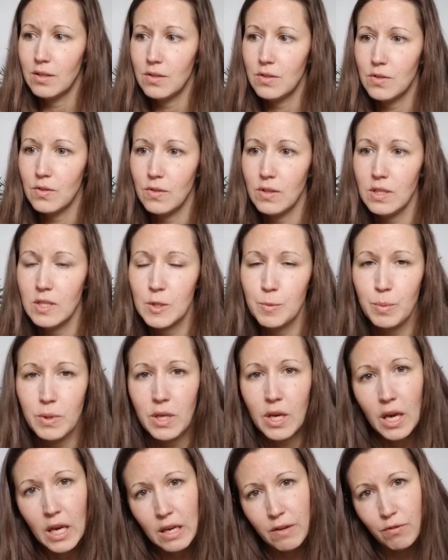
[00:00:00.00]
Do these
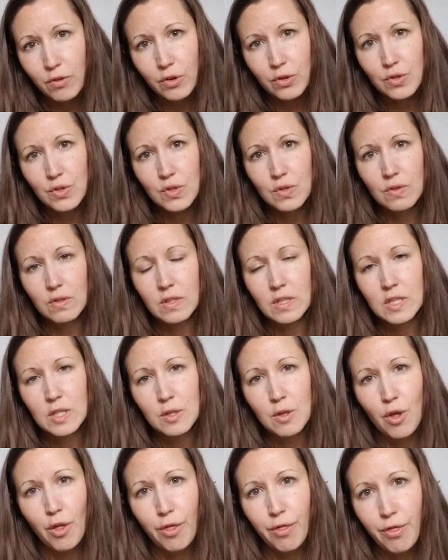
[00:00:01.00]
behaviors, do these
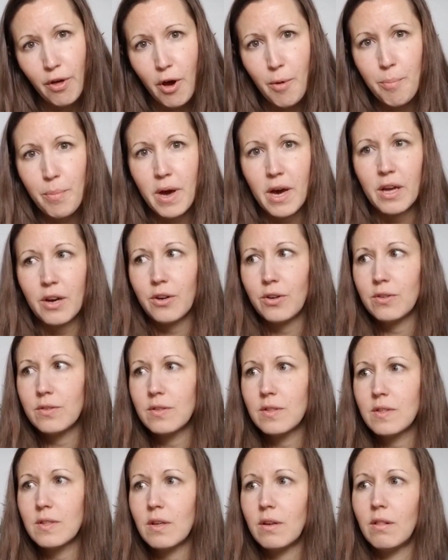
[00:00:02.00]
thought
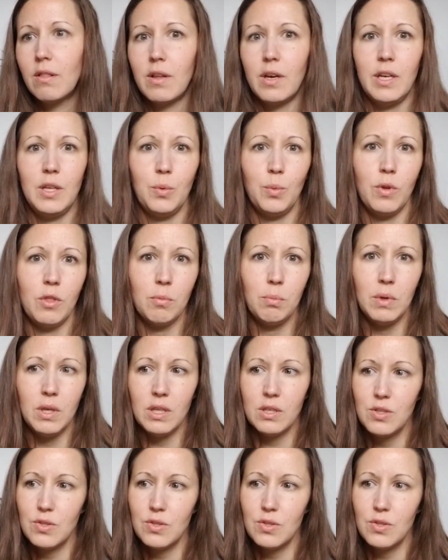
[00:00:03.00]
patterns align with me?